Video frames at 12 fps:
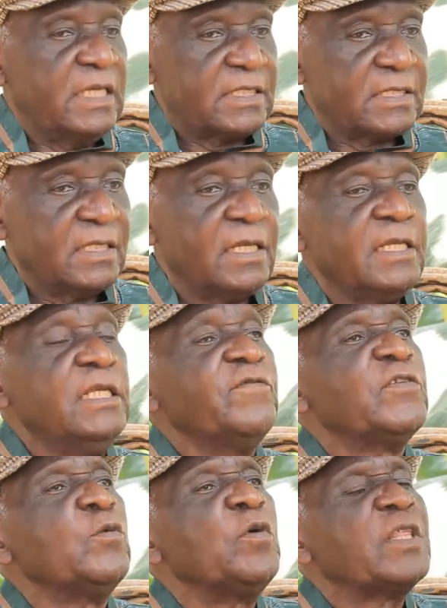Yes,
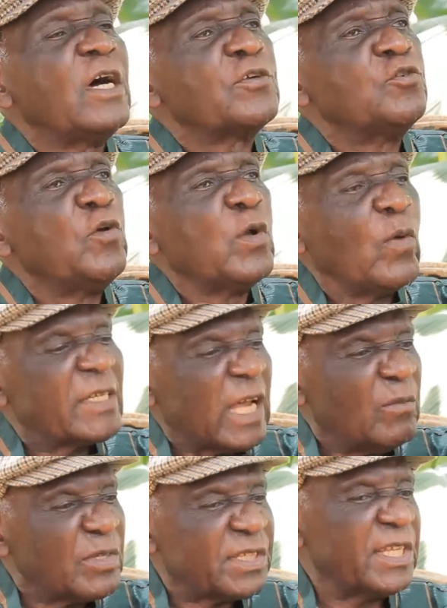even without knowing what
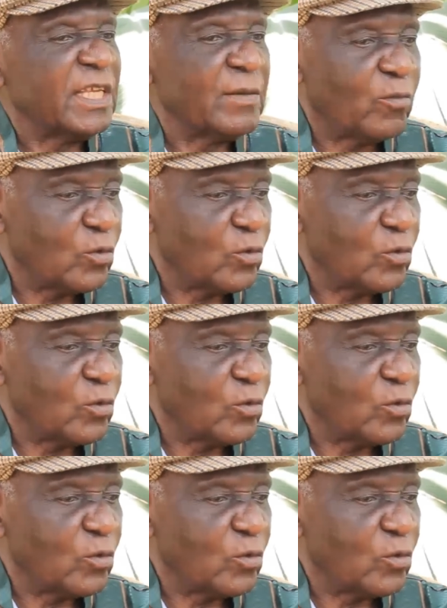I'm singing,